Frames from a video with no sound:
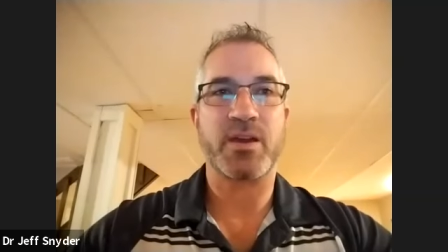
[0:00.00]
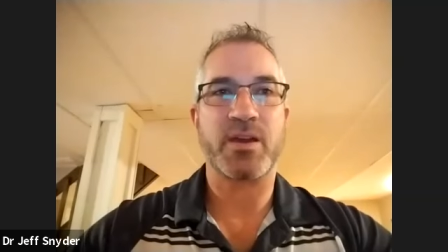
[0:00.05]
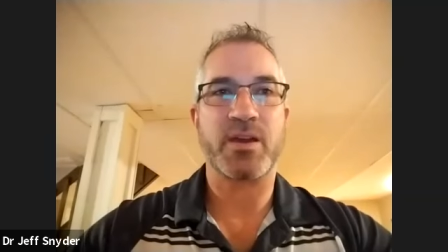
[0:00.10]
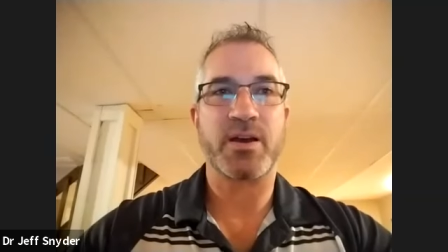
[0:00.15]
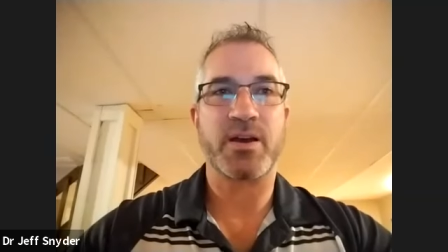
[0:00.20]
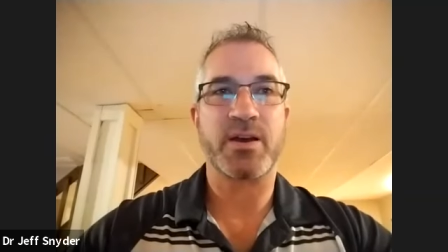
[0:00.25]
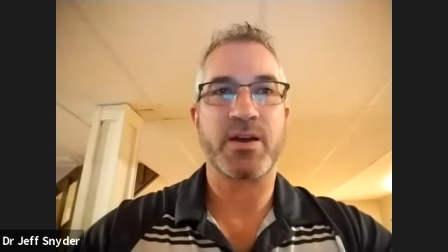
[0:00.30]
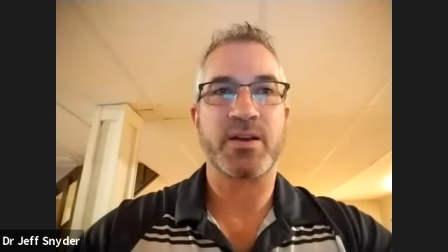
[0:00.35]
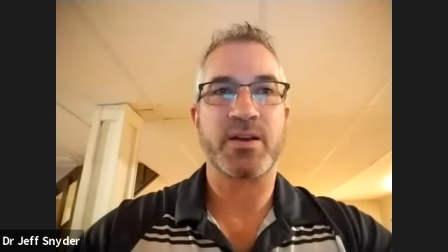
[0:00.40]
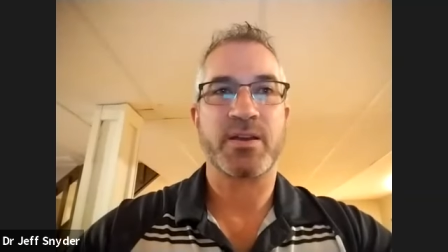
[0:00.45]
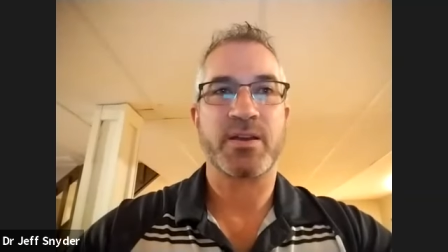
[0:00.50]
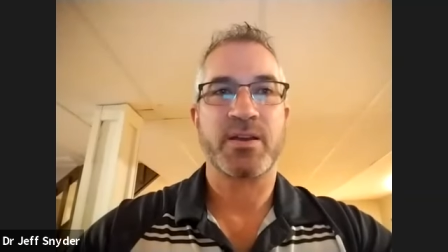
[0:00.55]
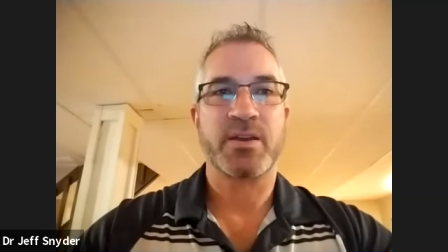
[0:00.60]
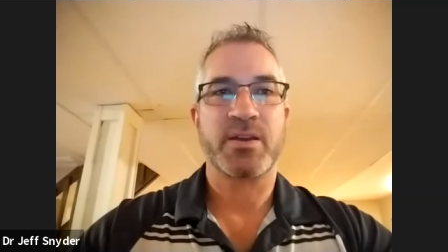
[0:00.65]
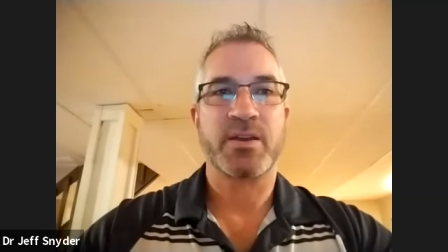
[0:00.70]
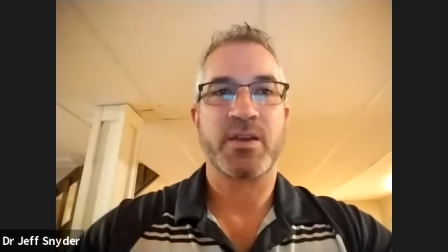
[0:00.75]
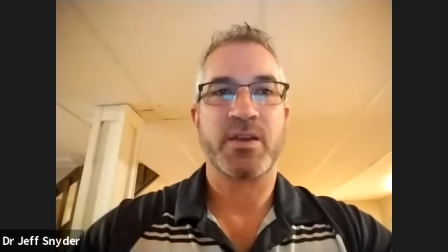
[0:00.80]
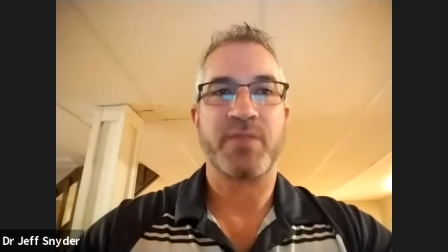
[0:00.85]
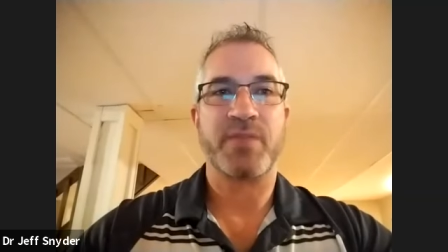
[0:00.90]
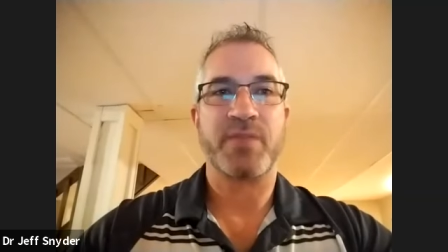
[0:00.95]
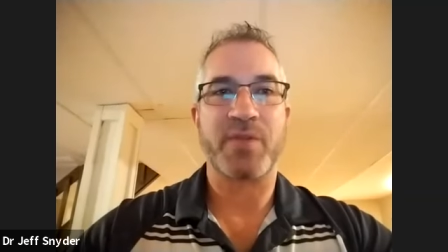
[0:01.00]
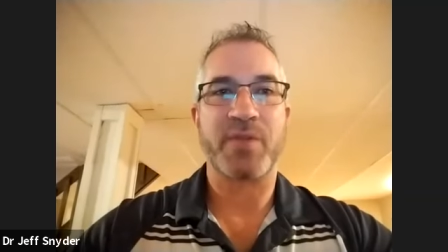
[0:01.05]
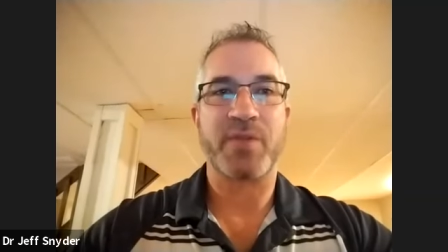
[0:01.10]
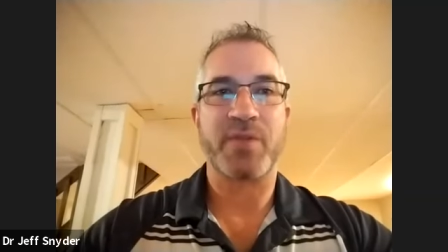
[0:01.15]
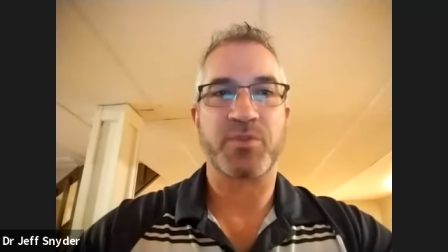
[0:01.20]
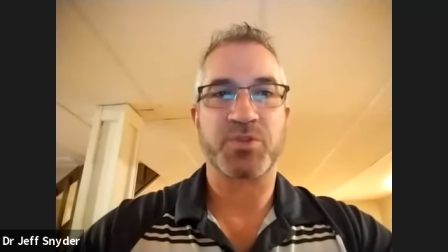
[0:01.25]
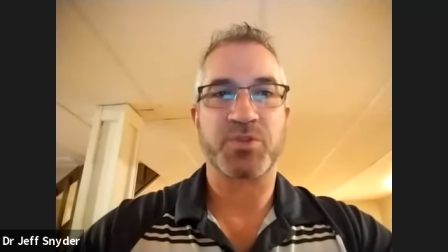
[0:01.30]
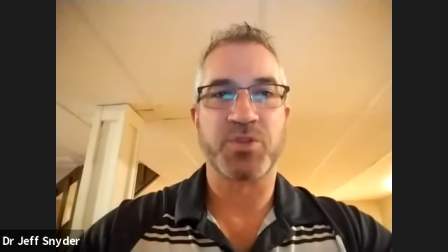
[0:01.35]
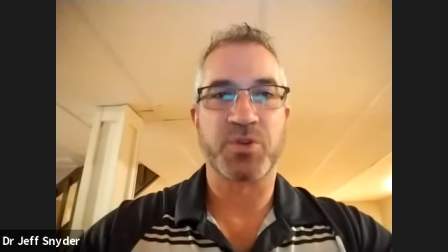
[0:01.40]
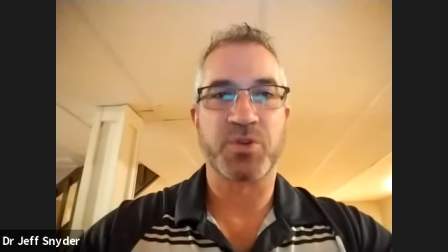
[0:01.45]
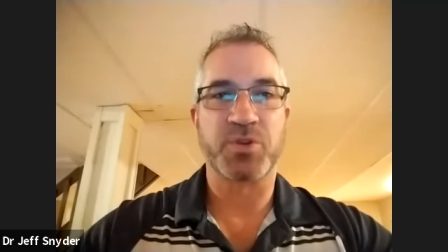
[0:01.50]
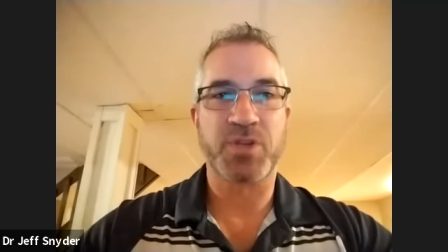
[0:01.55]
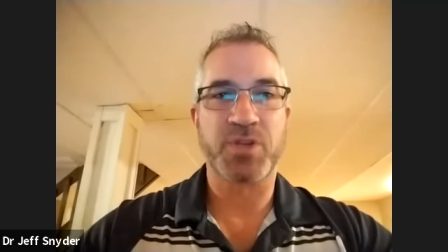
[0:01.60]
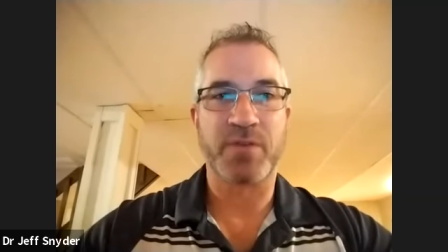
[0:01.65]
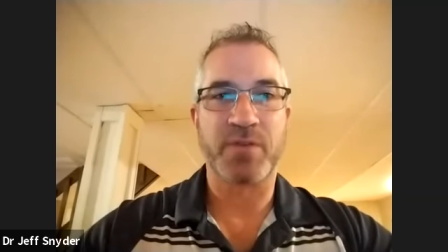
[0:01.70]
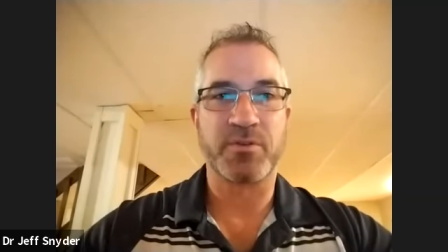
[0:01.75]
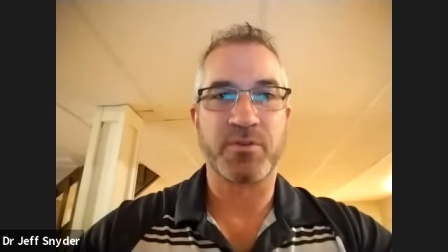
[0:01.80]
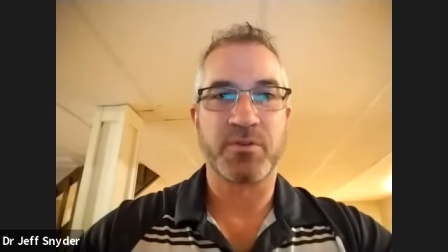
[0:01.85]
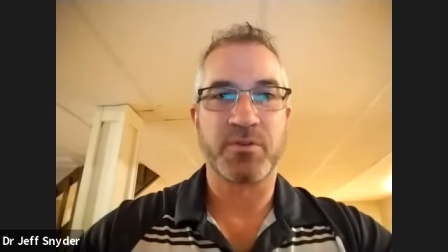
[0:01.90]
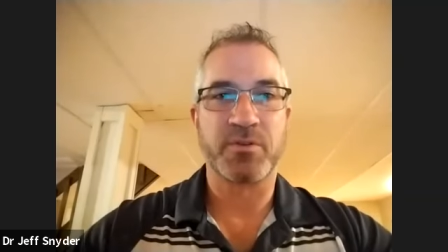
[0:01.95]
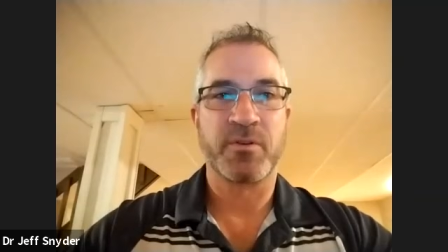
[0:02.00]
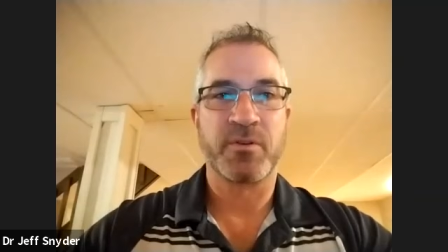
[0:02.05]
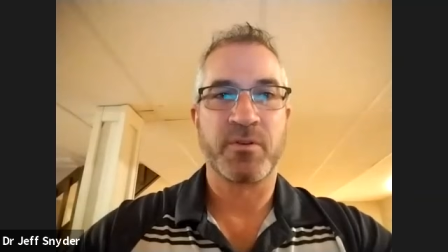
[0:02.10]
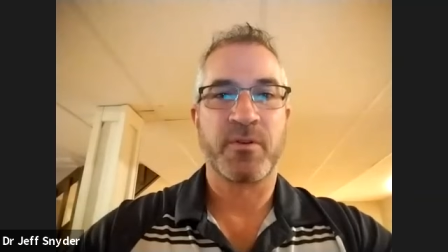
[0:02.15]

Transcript: uh, if you have your snow shovel,